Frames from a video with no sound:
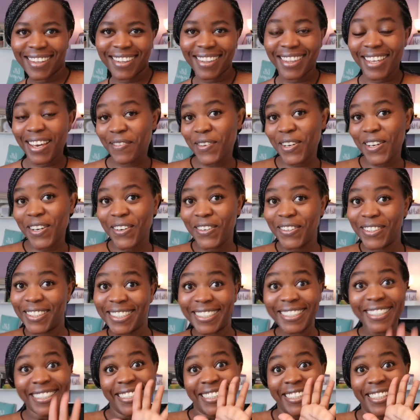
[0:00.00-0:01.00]
There we go.
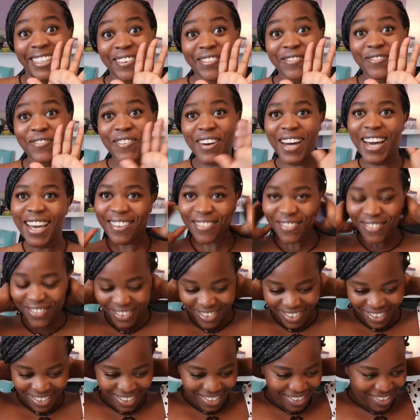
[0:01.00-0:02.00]
5
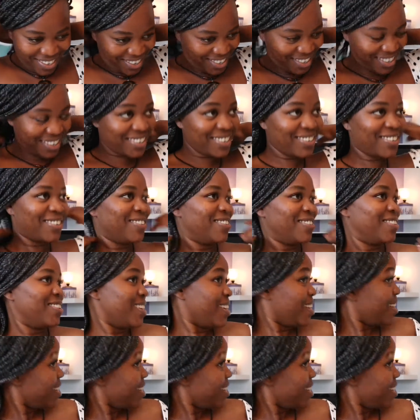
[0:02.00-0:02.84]
to go.